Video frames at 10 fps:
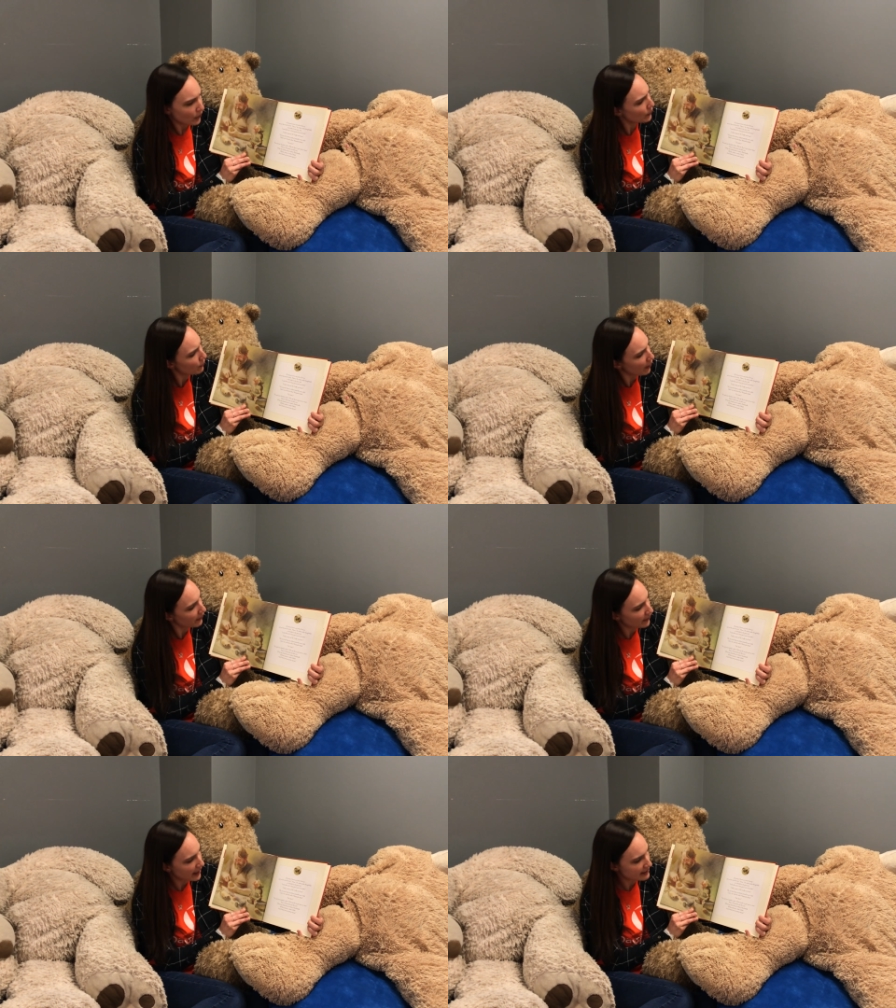Who
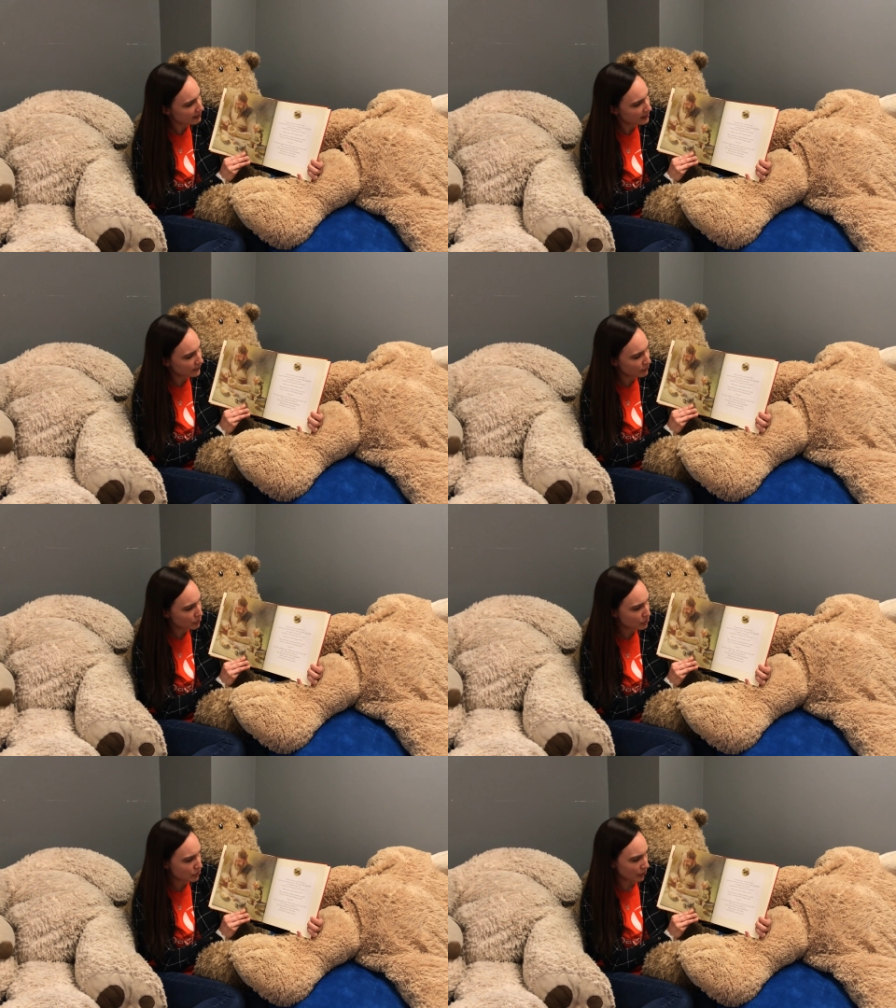are they to give
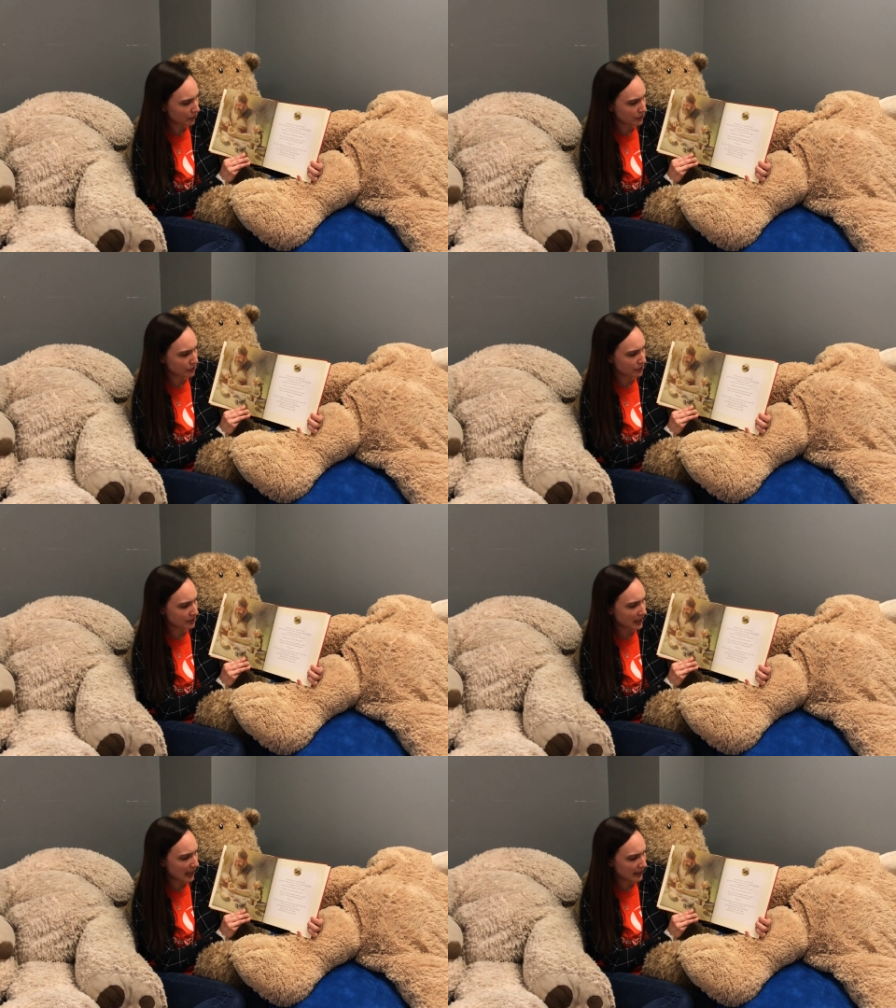you stars or
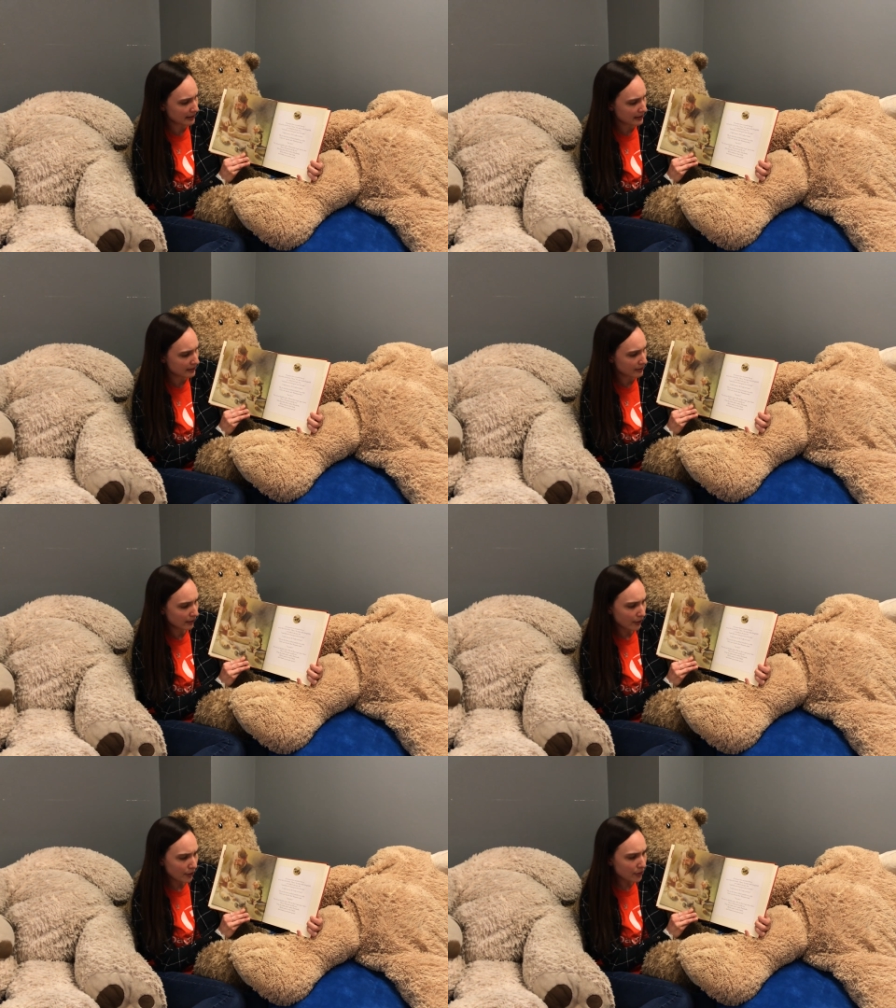dots?
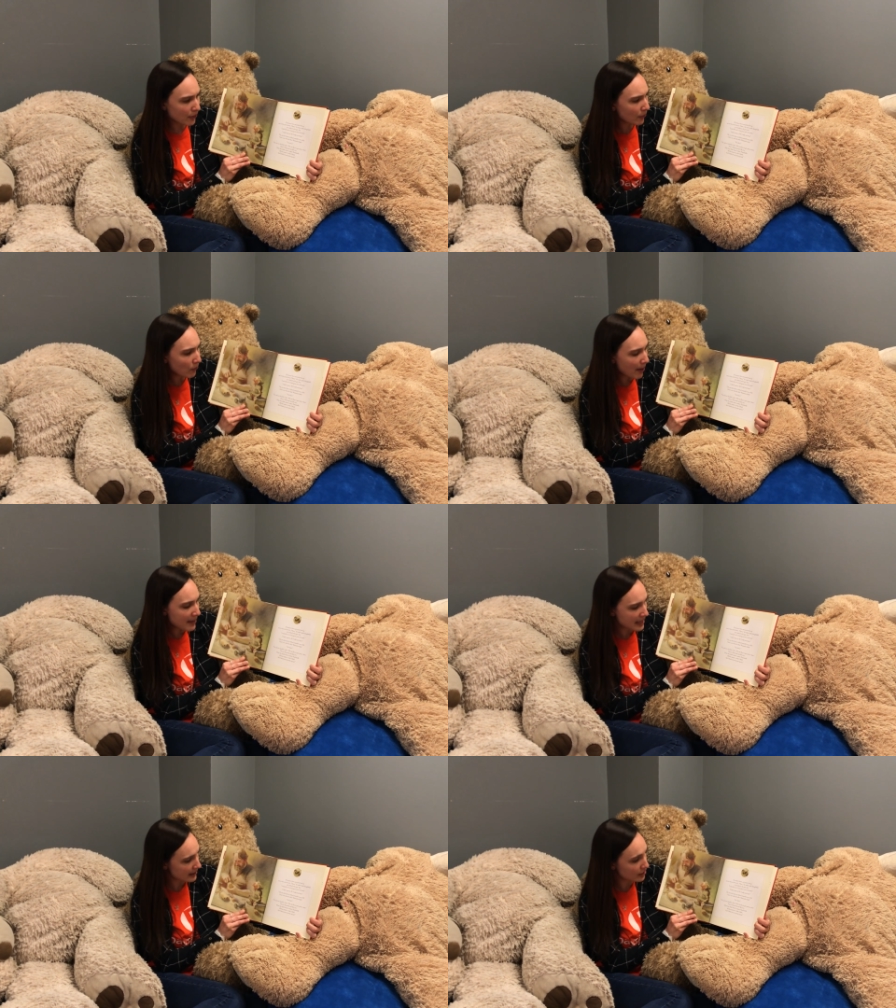They're
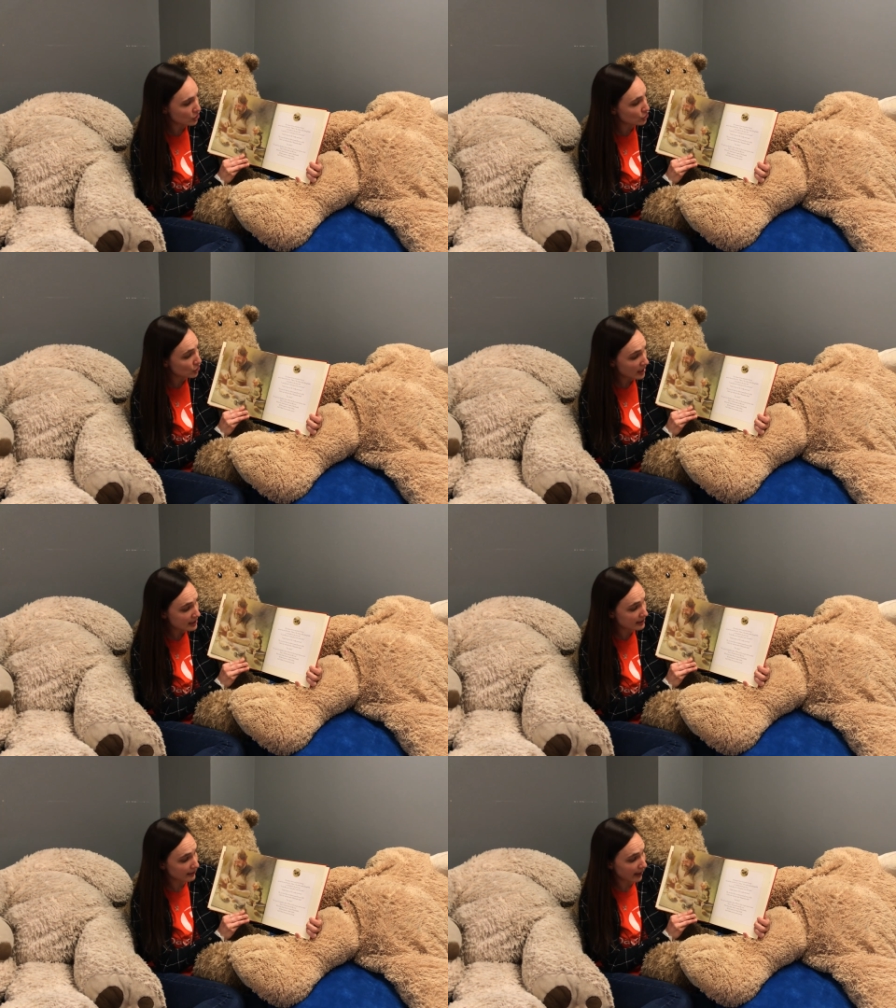Wemmicks,
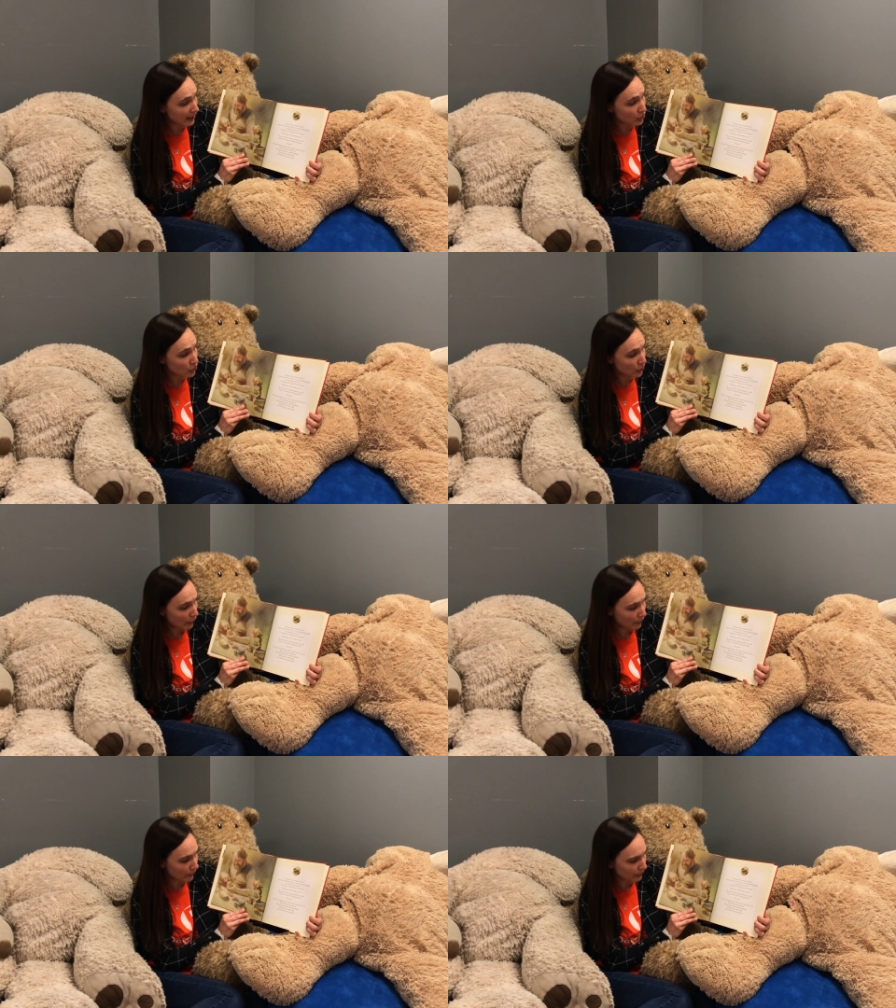just like
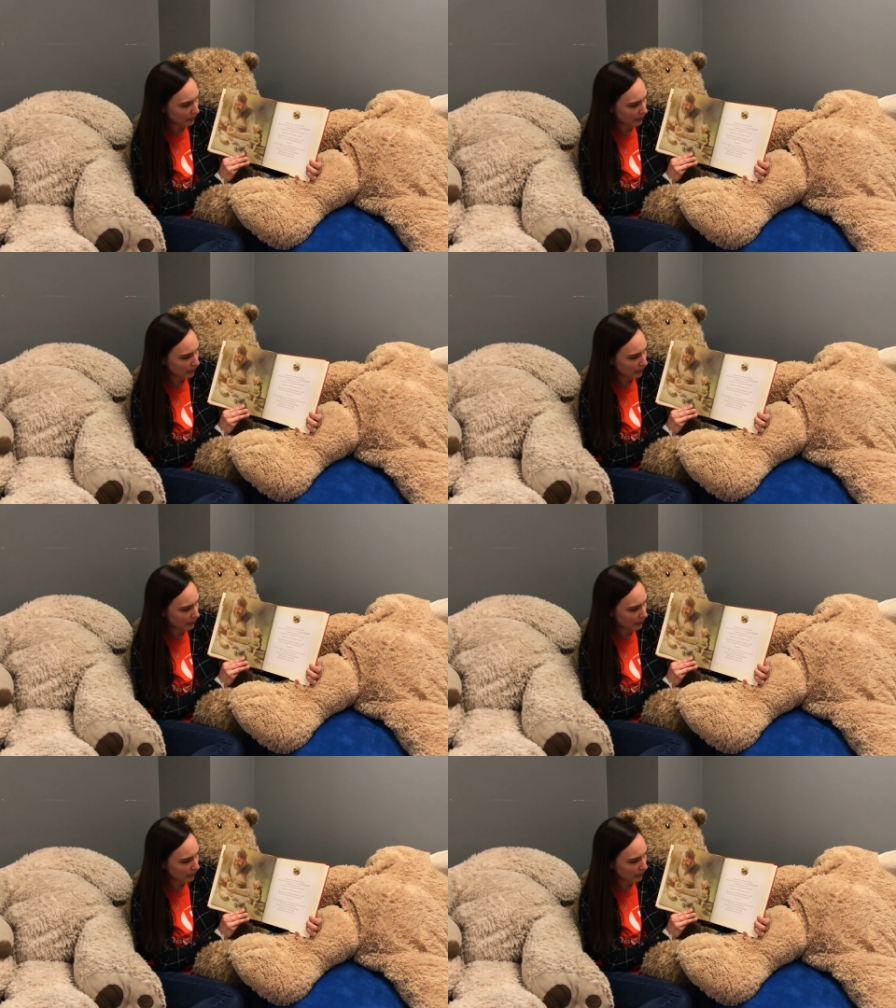you."